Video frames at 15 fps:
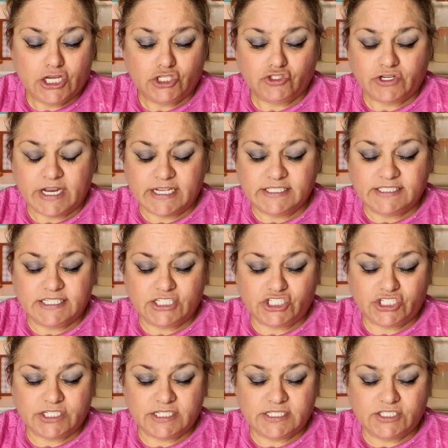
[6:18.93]

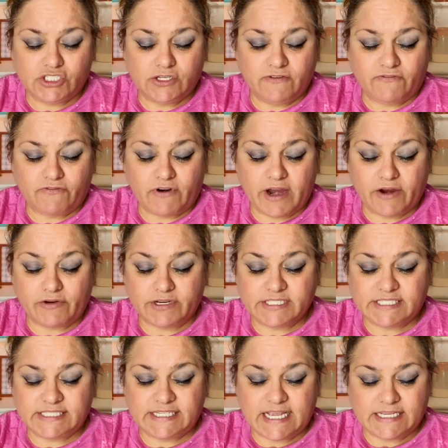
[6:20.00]
transition
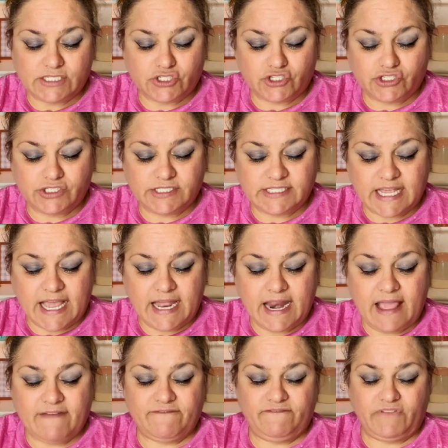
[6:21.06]
fragrance tester set,
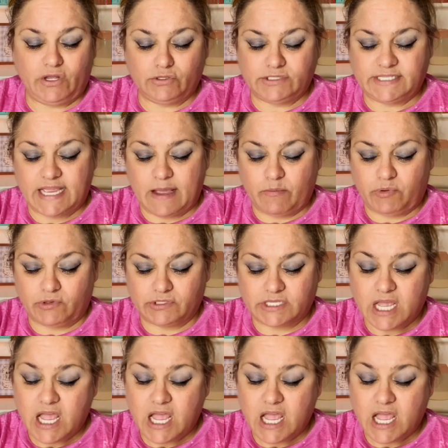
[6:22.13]
and felt samples.